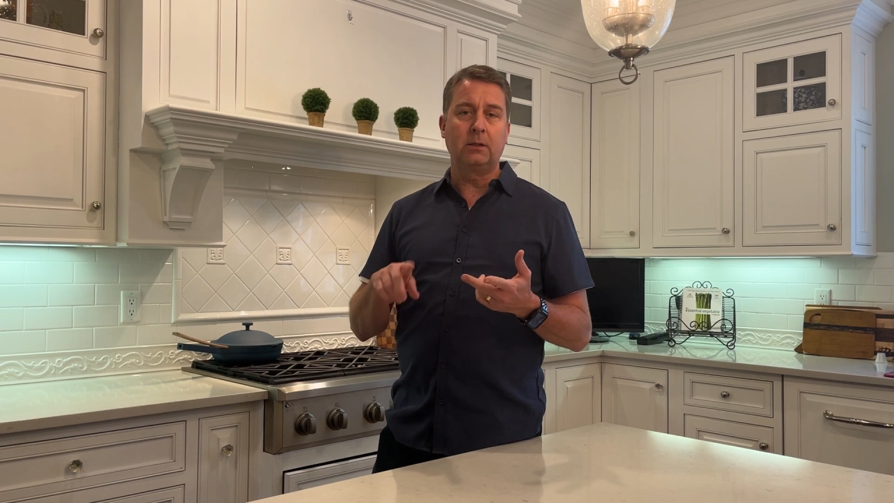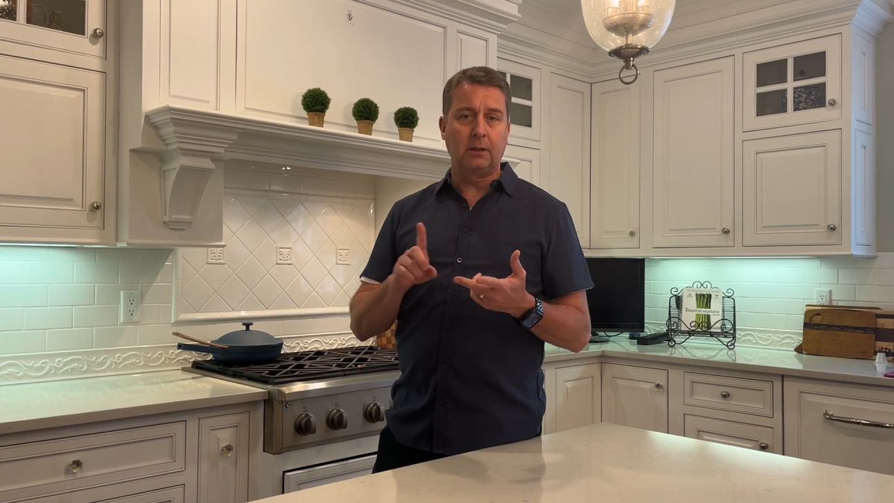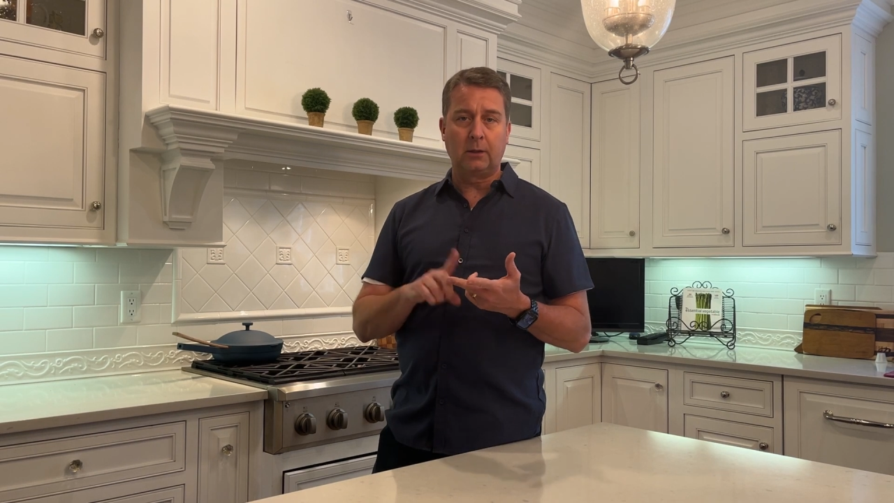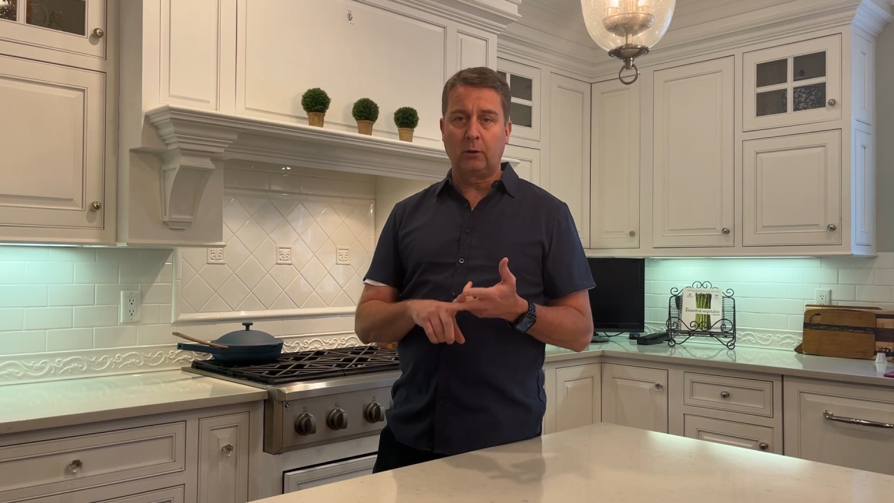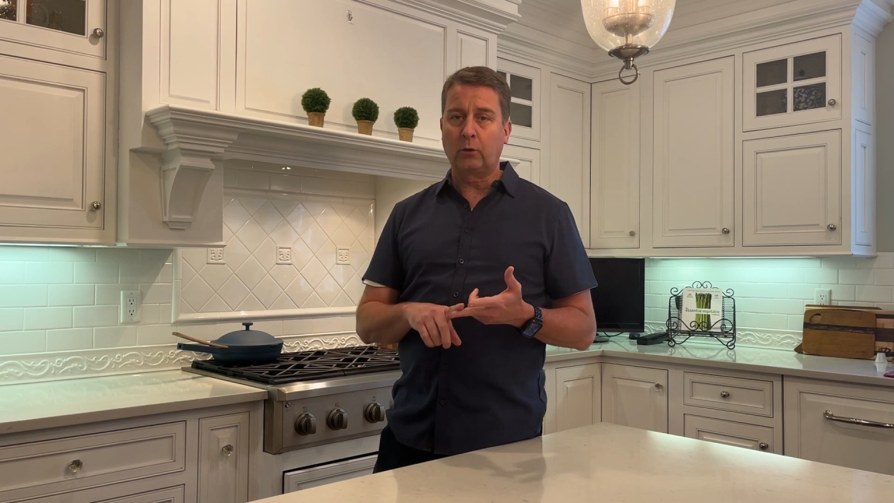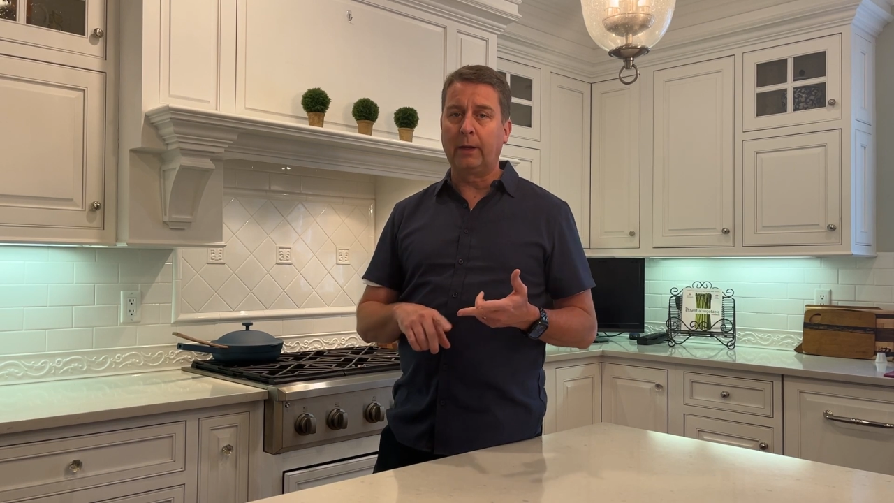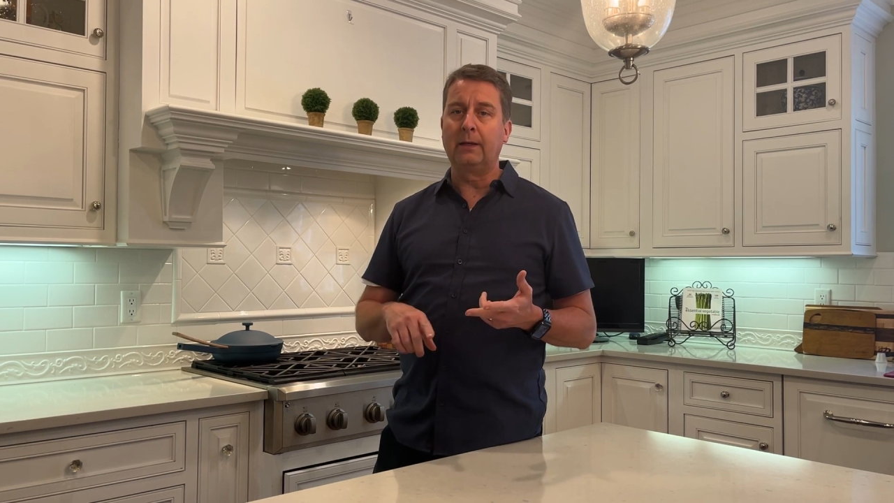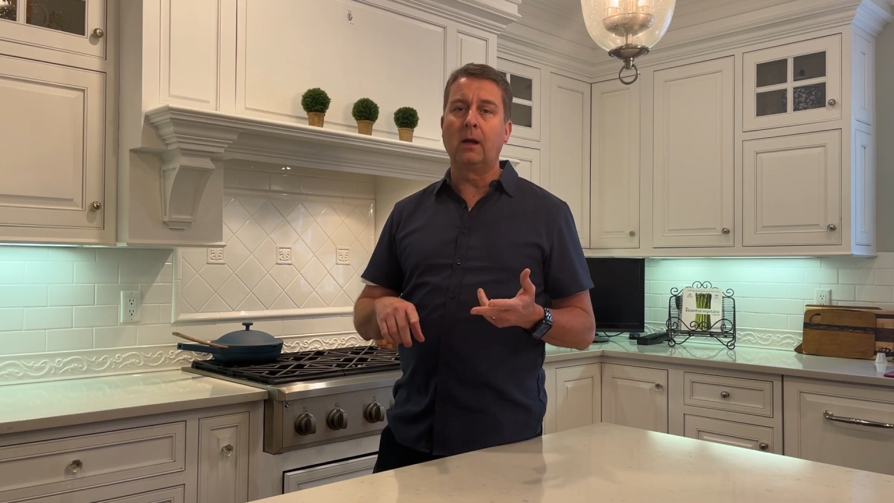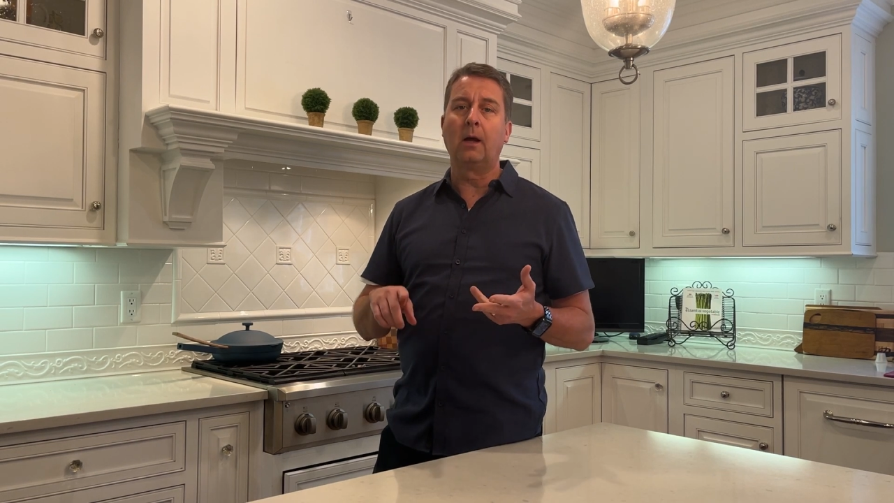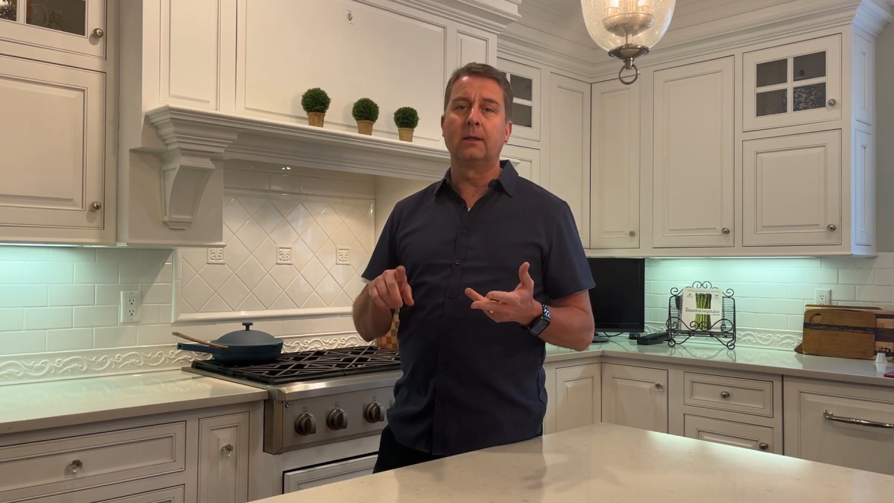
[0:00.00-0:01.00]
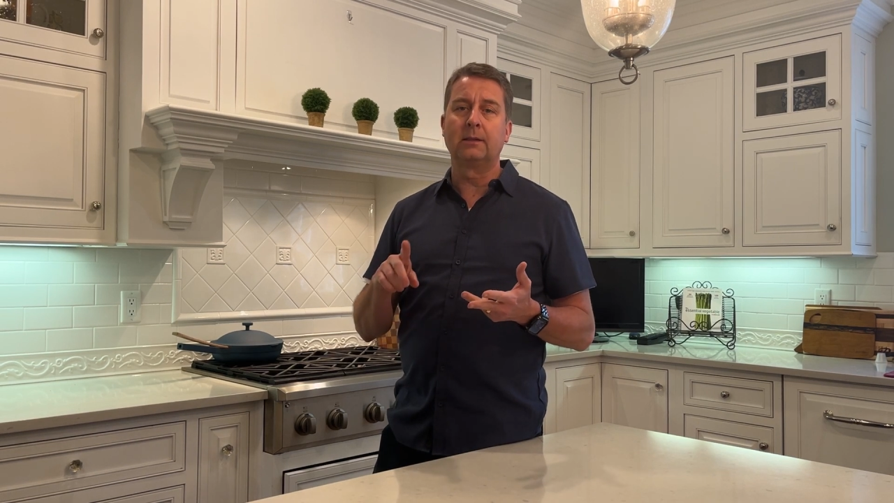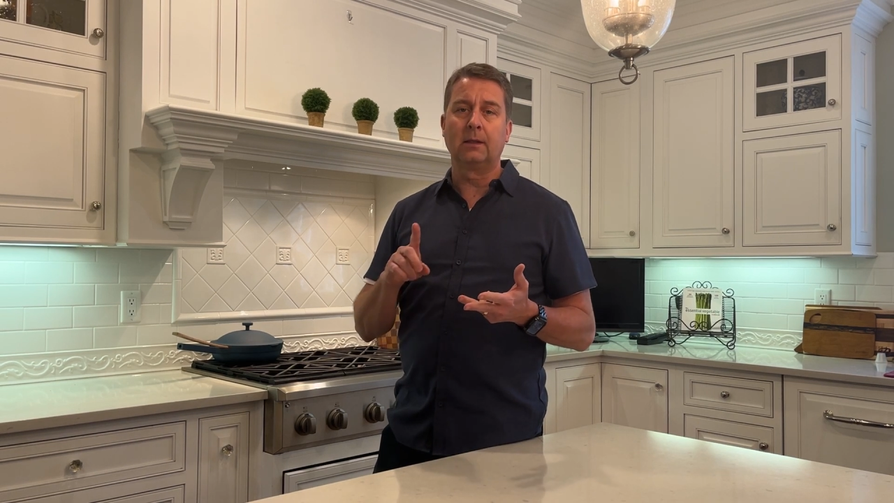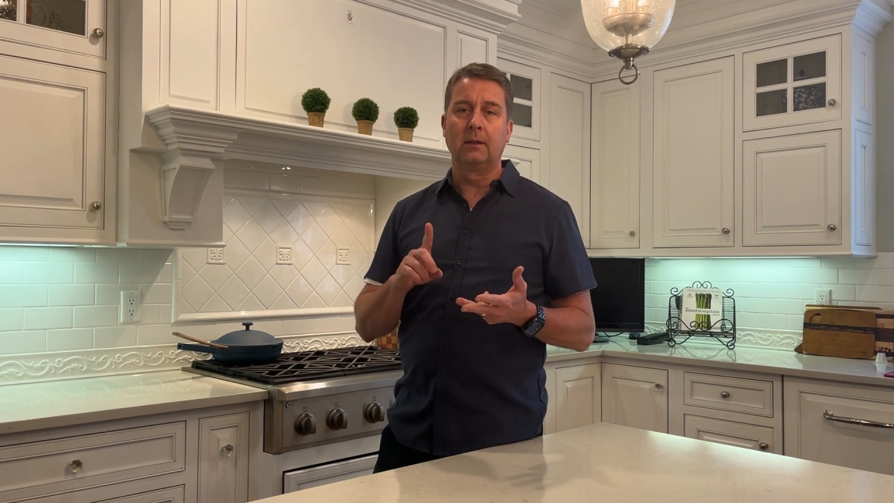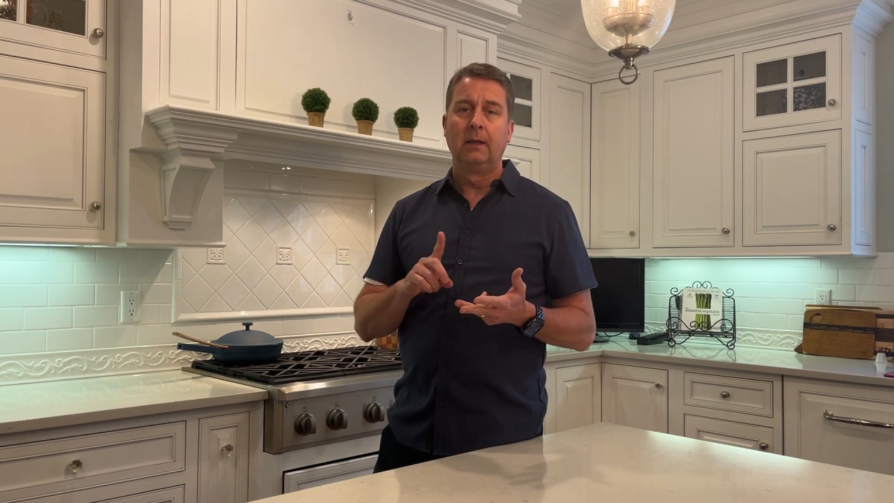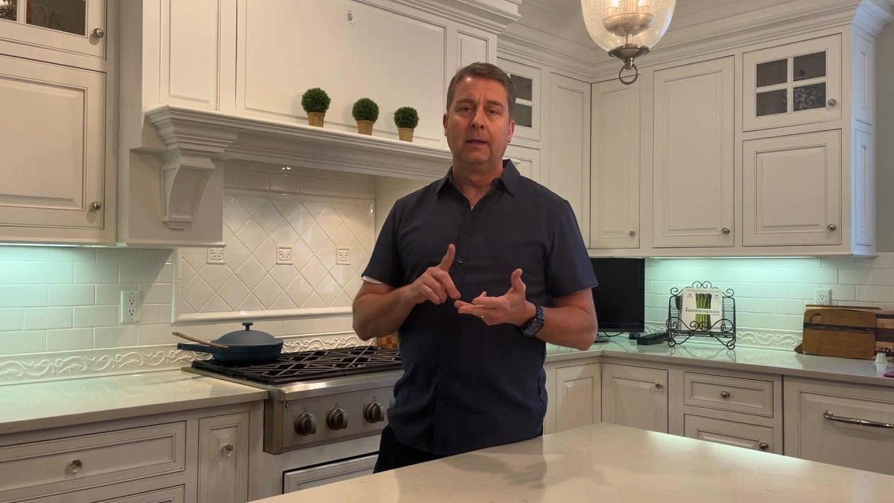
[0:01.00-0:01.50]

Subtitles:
it can create nausea,